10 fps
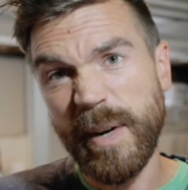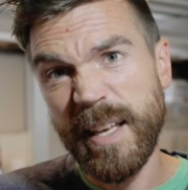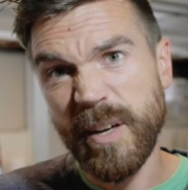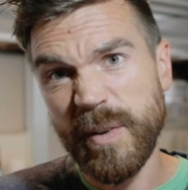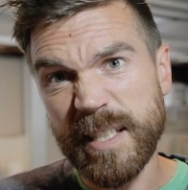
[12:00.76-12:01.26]
way,
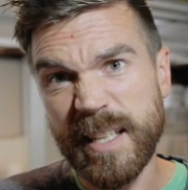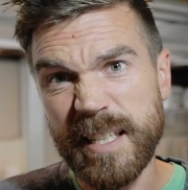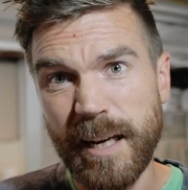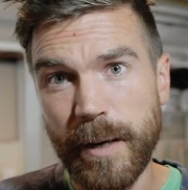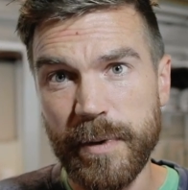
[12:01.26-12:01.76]
though, it's going
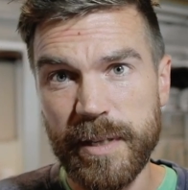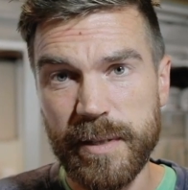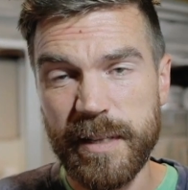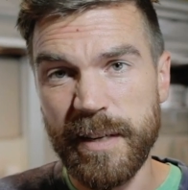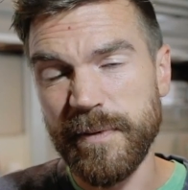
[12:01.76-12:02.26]
to stop is
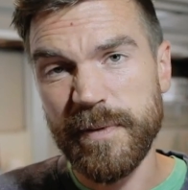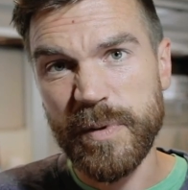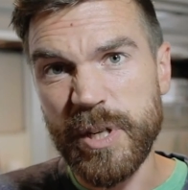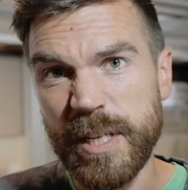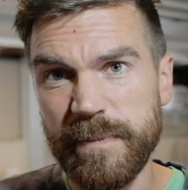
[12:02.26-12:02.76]
if
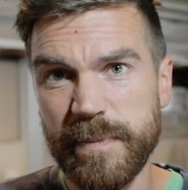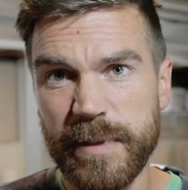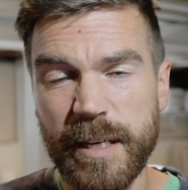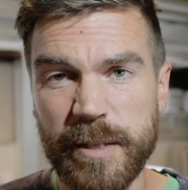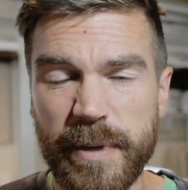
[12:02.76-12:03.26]
she
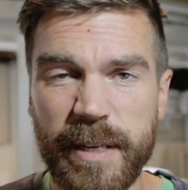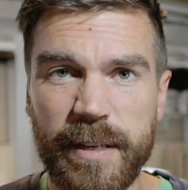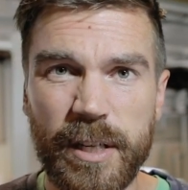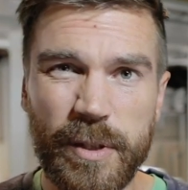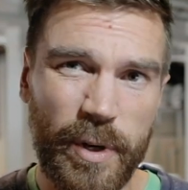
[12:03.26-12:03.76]
tells me
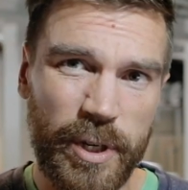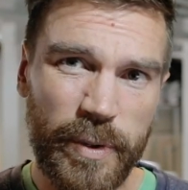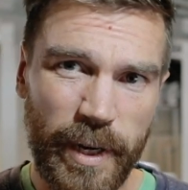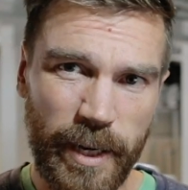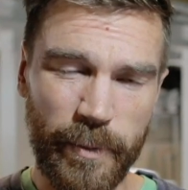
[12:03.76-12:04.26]
she doesn't want to
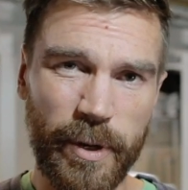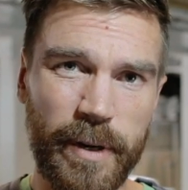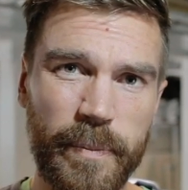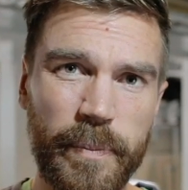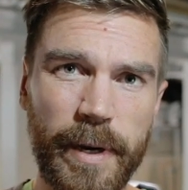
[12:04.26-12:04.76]
do it anymore.
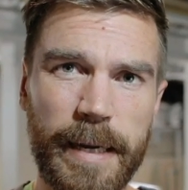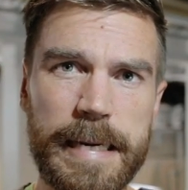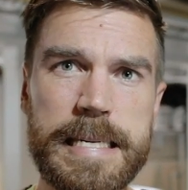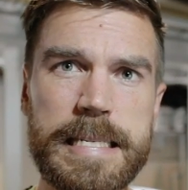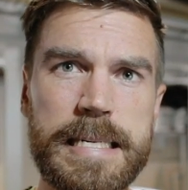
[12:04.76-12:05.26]
But
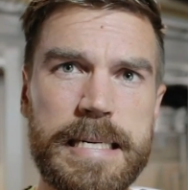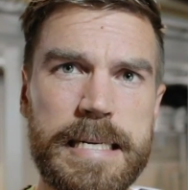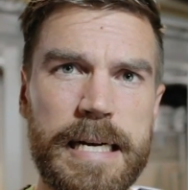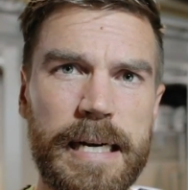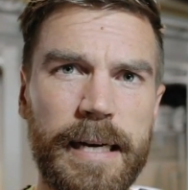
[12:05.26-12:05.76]

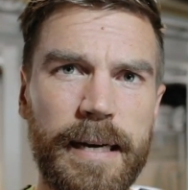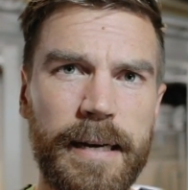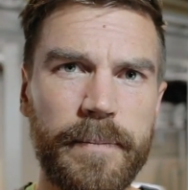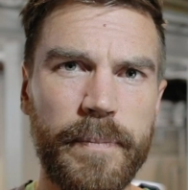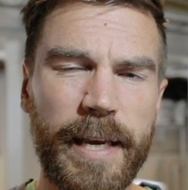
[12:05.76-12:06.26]

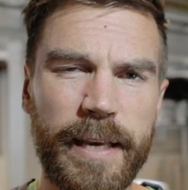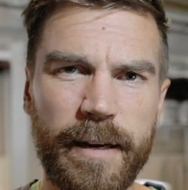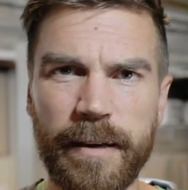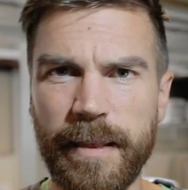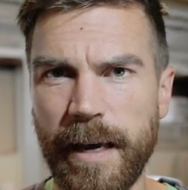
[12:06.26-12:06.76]
banking
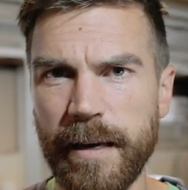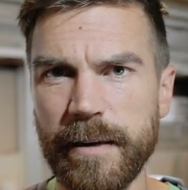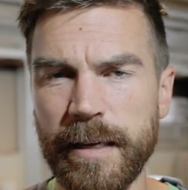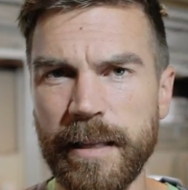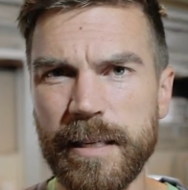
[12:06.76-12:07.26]
on
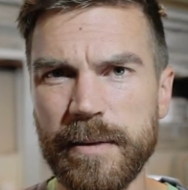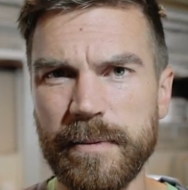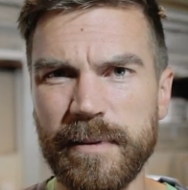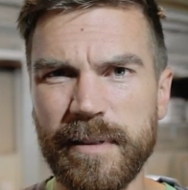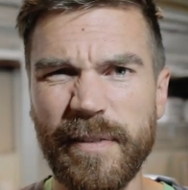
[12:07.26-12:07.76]
that, at least
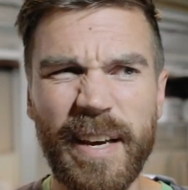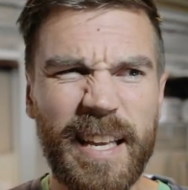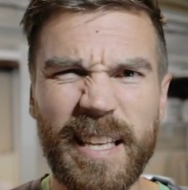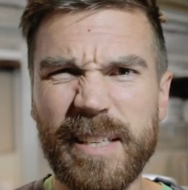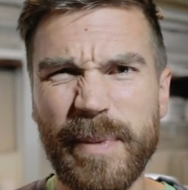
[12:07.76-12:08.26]
if I
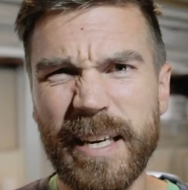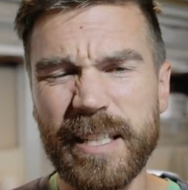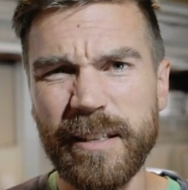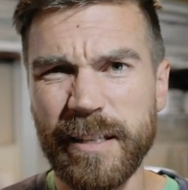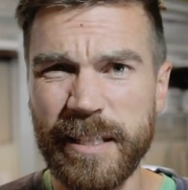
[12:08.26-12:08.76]
can at least make it
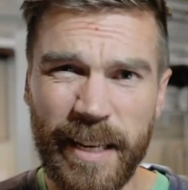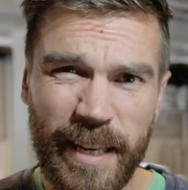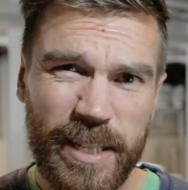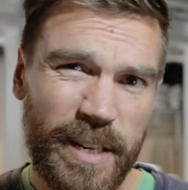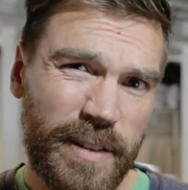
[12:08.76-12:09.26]
to like
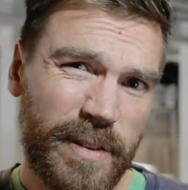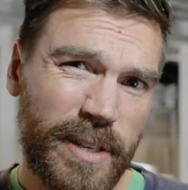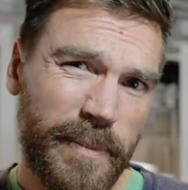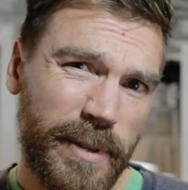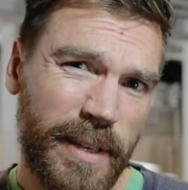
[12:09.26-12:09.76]
teenage years or
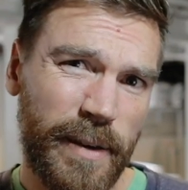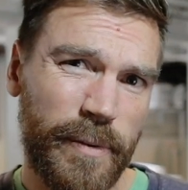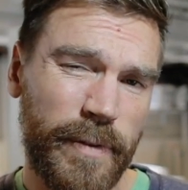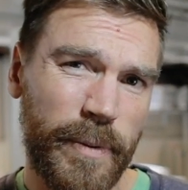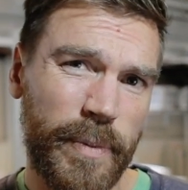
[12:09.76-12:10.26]
something, that
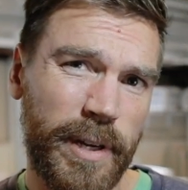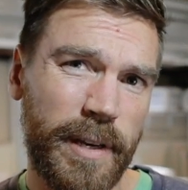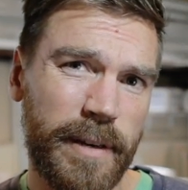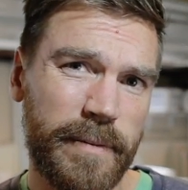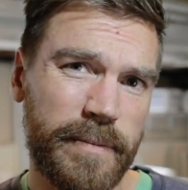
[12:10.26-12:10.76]
would feel pretty
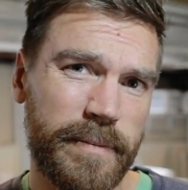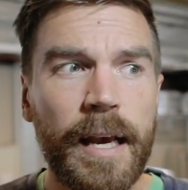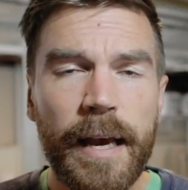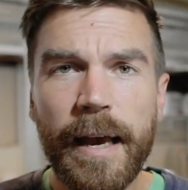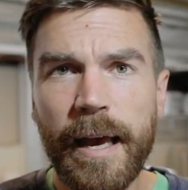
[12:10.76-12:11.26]

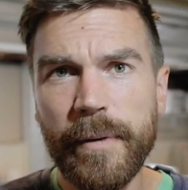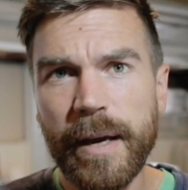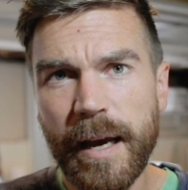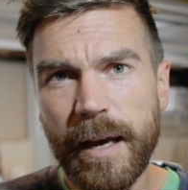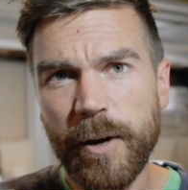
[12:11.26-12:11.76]
good. Anyway,
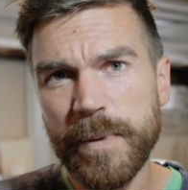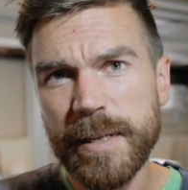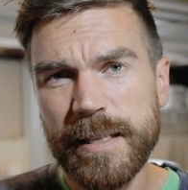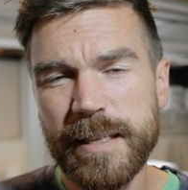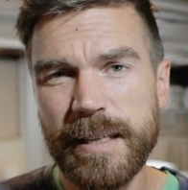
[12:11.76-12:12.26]
I hope
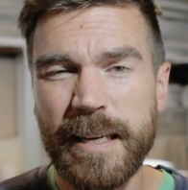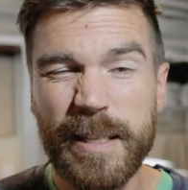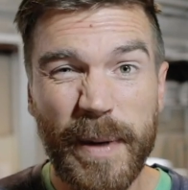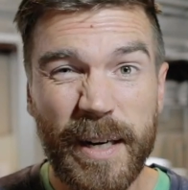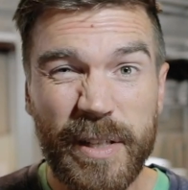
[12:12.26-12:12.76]
this
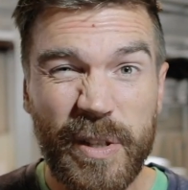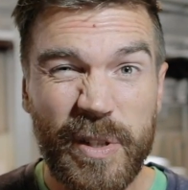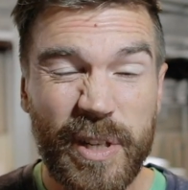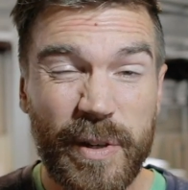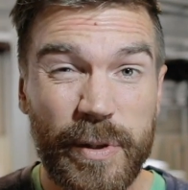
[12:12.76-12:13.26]
inspires you
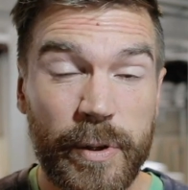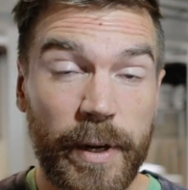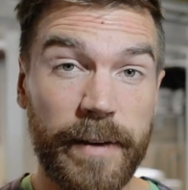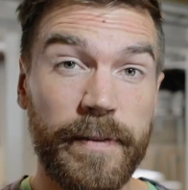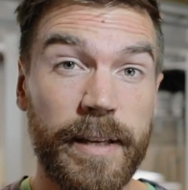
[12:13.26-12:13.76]
to go do
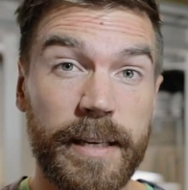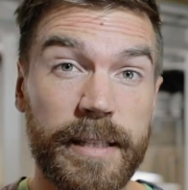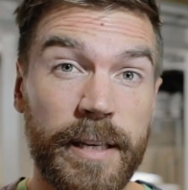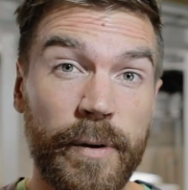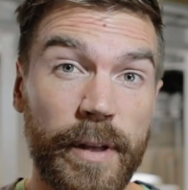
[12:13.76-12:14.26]
creative things
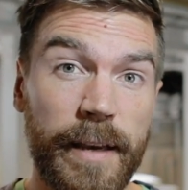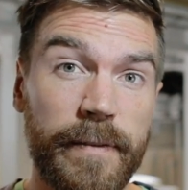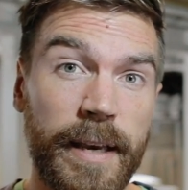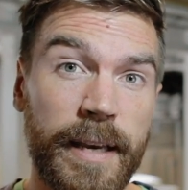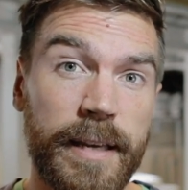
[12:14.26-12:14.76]
in your life
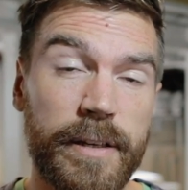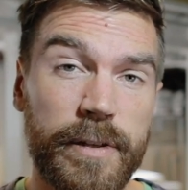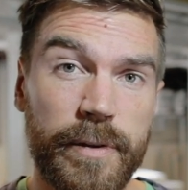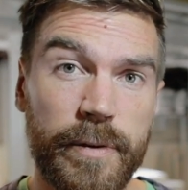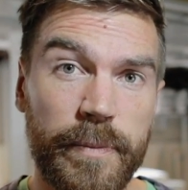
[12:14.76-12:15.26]
and
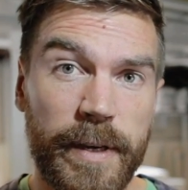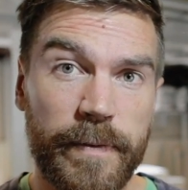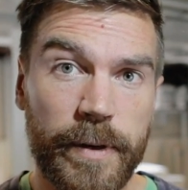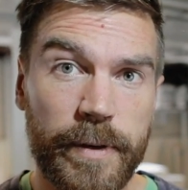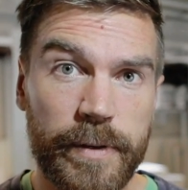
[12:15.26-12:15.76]
to make
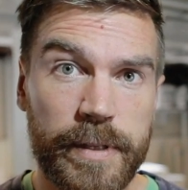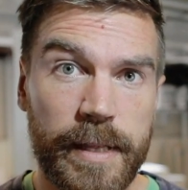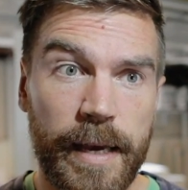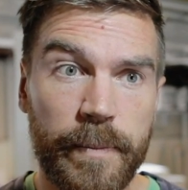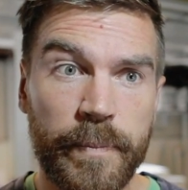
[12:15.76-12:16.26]
photos
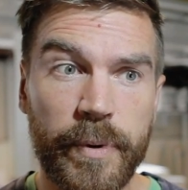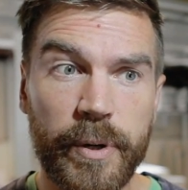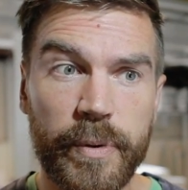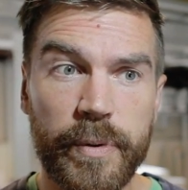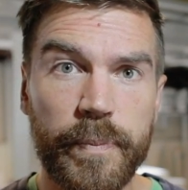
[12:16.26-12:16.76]
that
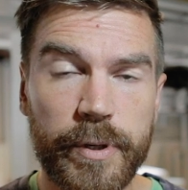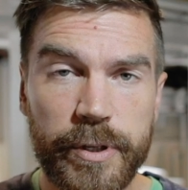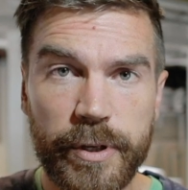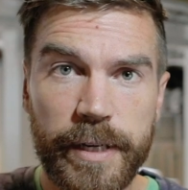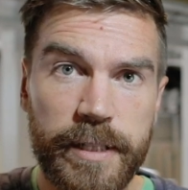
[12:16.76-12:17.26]
both push
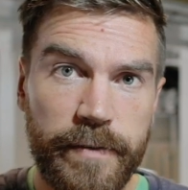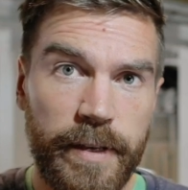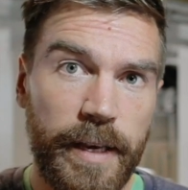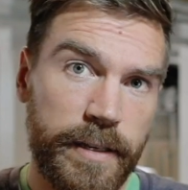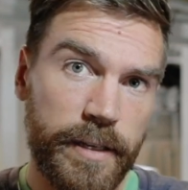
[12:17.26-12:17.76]
your
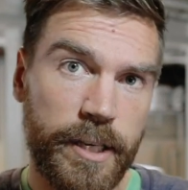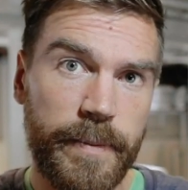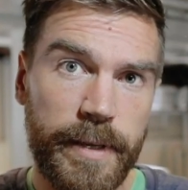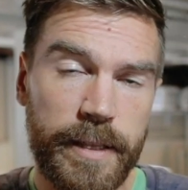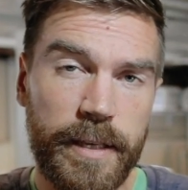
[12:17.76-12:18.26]
creativity and
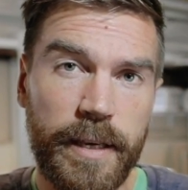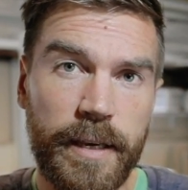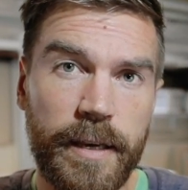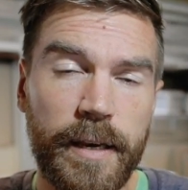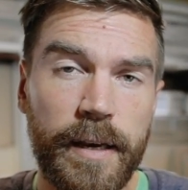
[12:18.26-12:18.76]
document
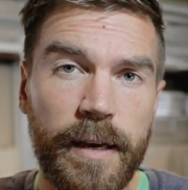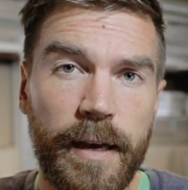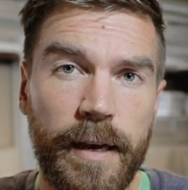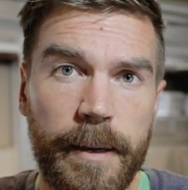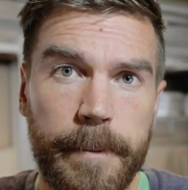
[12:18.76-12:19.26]
the
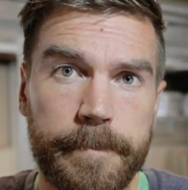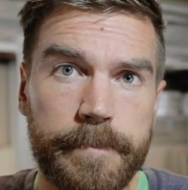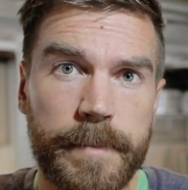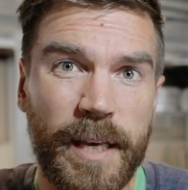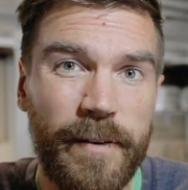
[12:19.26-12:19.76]

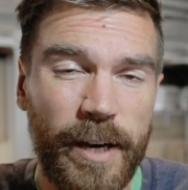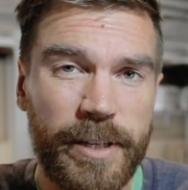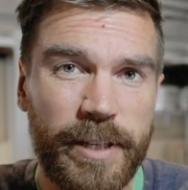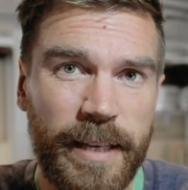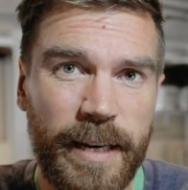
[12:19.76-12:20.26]
life you're
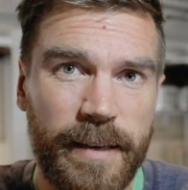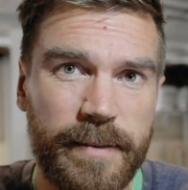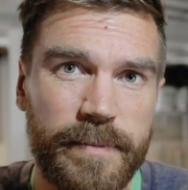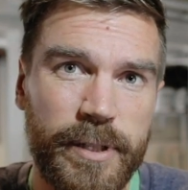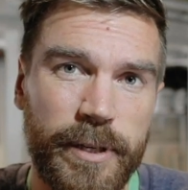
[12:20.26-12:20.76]
actually leading.
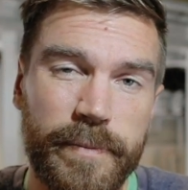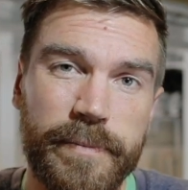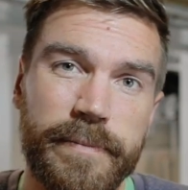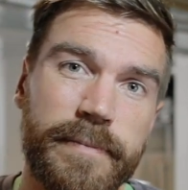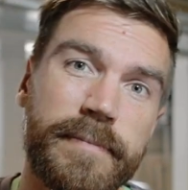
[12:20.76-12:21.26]
So
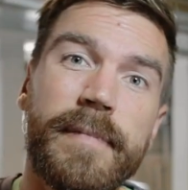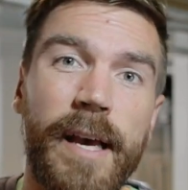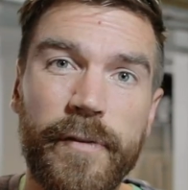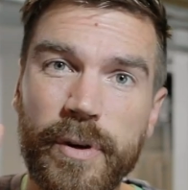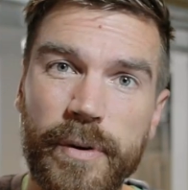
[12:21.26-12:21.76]

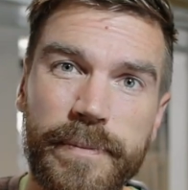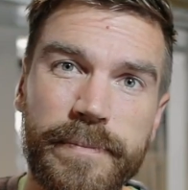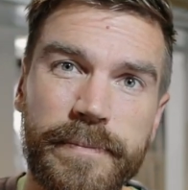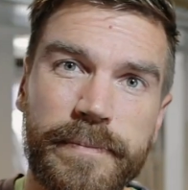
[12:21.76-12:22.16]
have a good one.